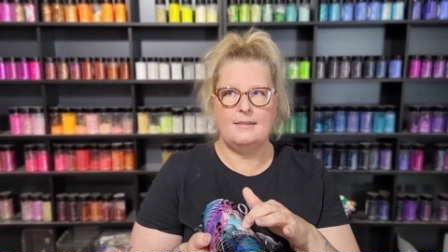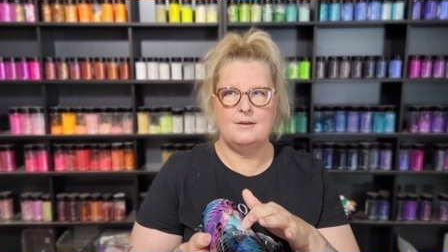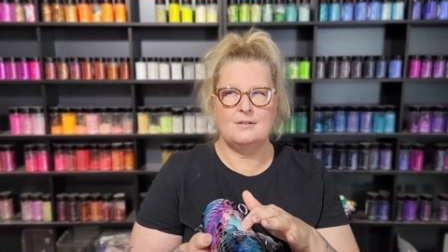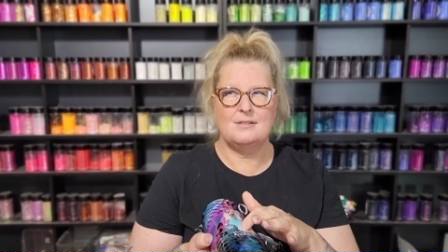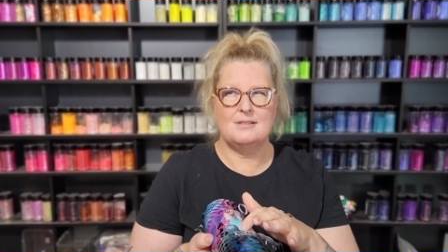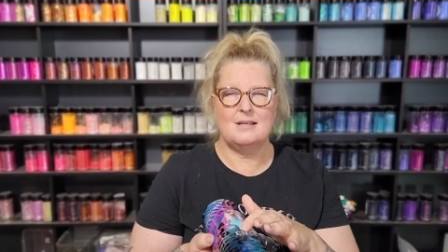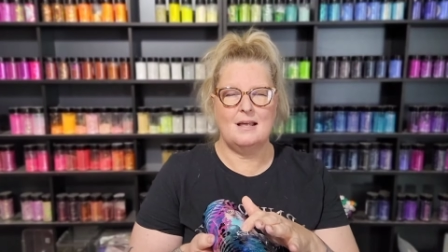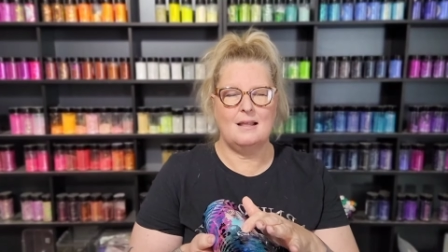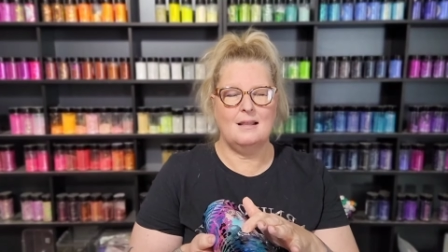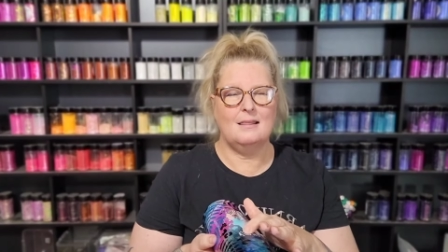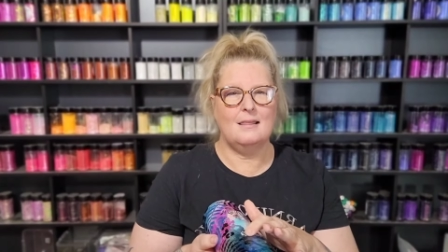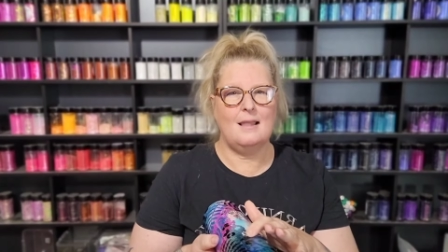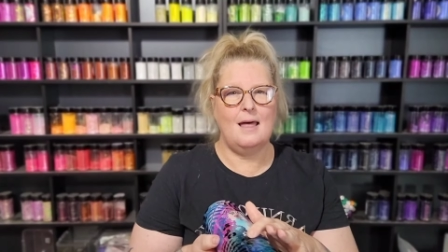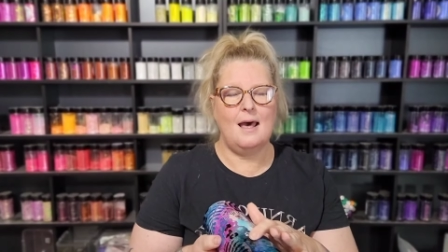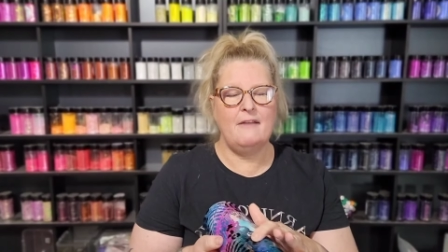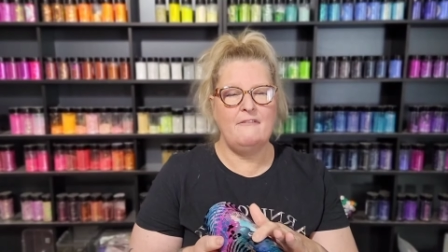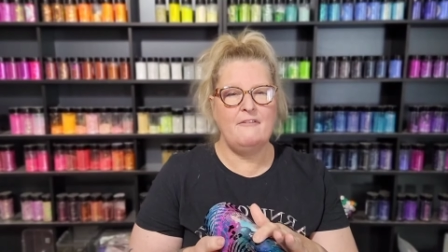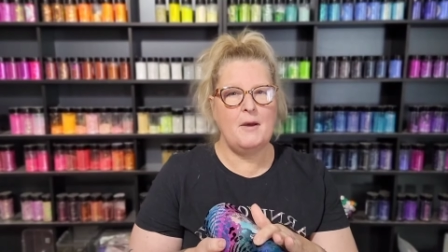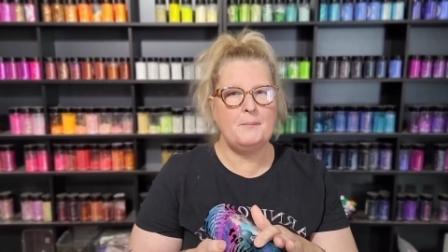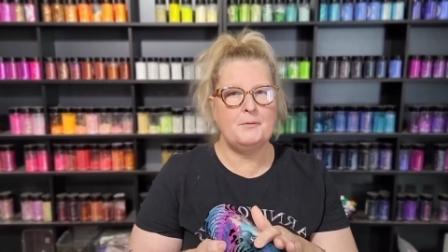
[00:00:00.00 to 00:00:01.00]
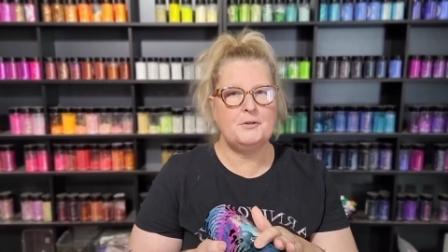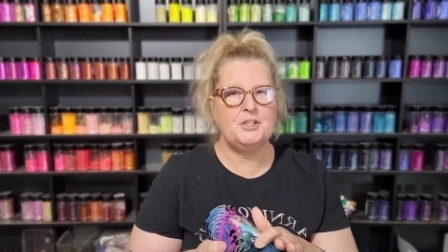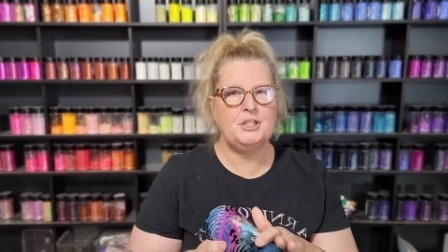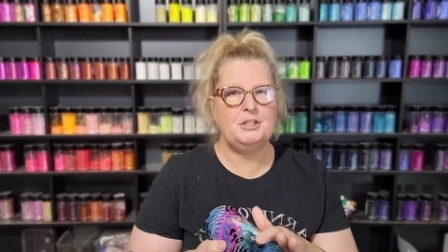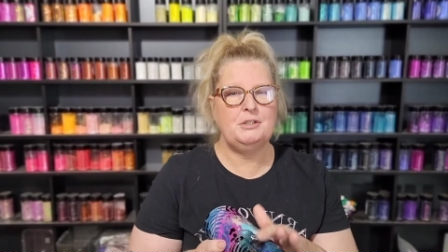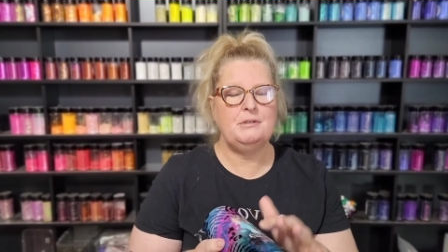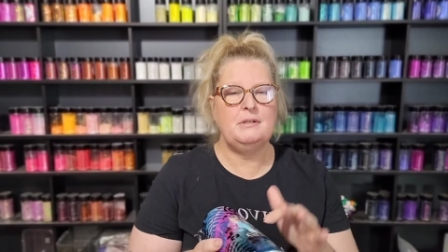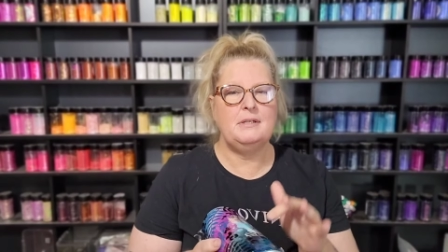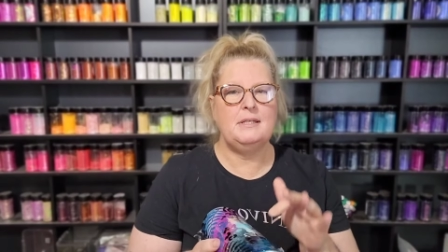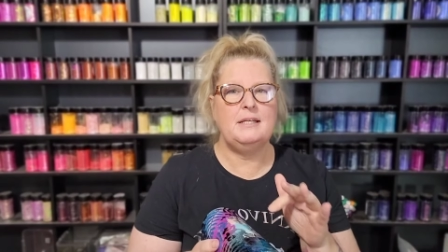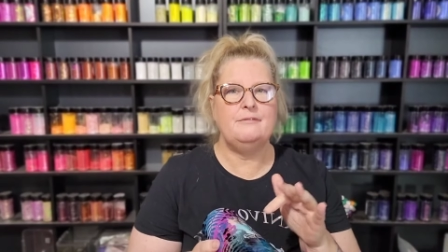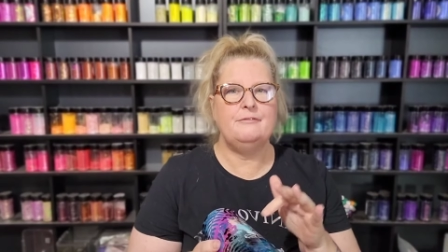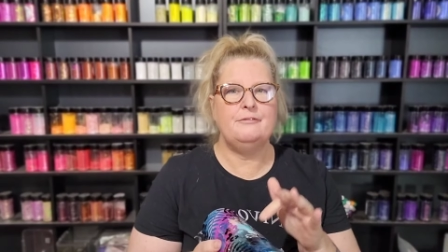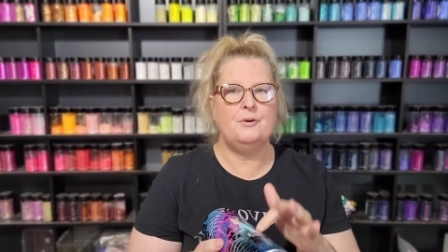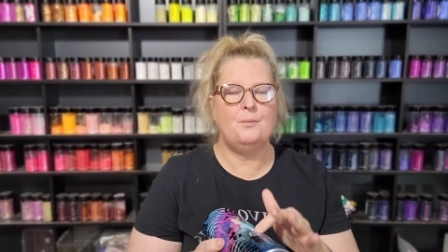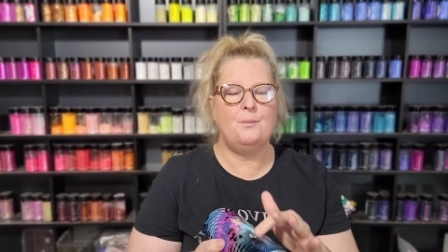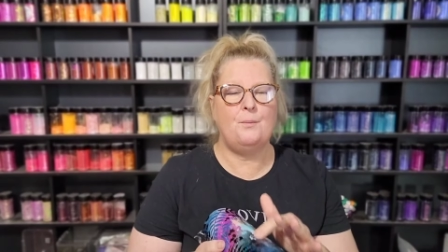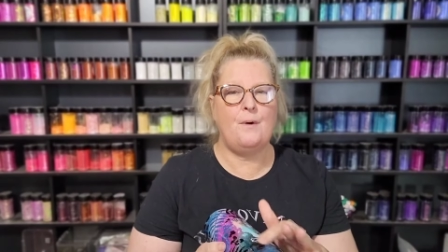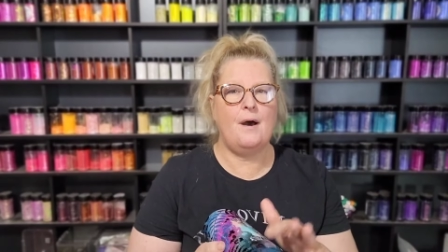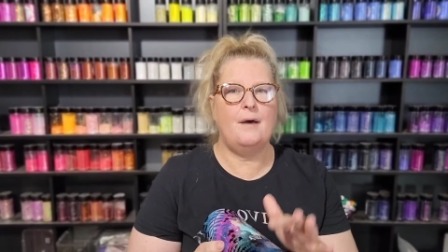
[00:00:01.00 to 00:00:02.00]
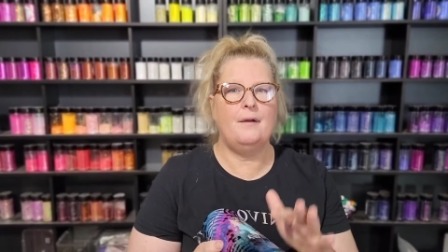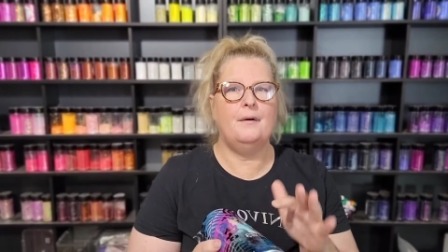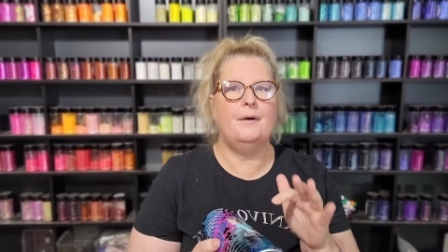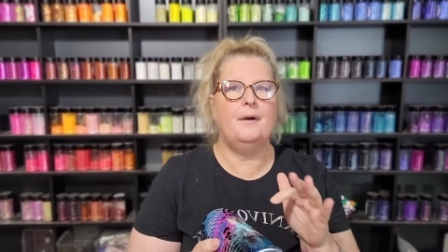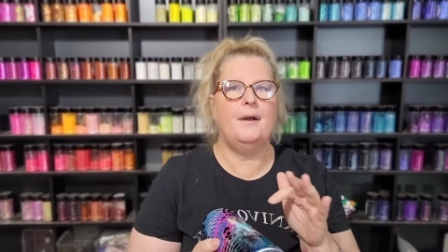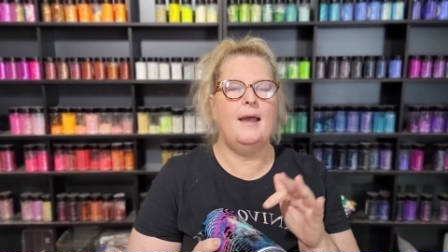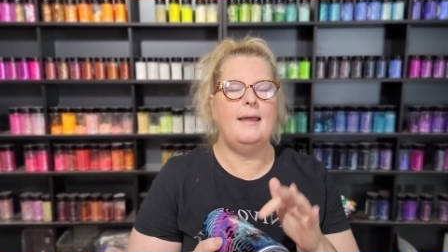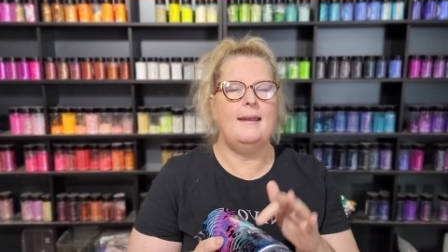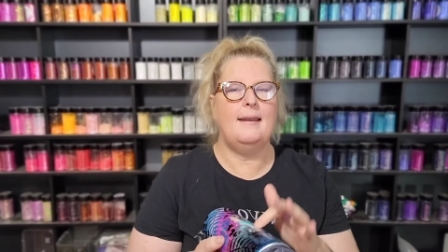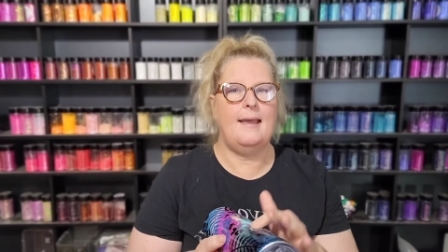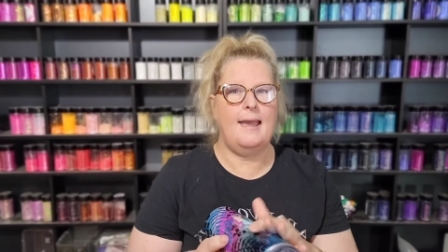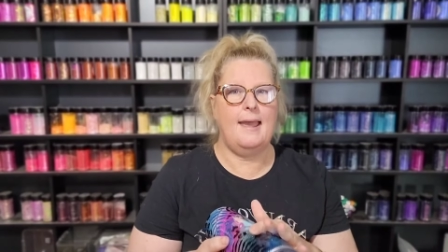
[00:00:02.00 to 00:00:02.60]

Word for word: there's a lot of opportunity for water and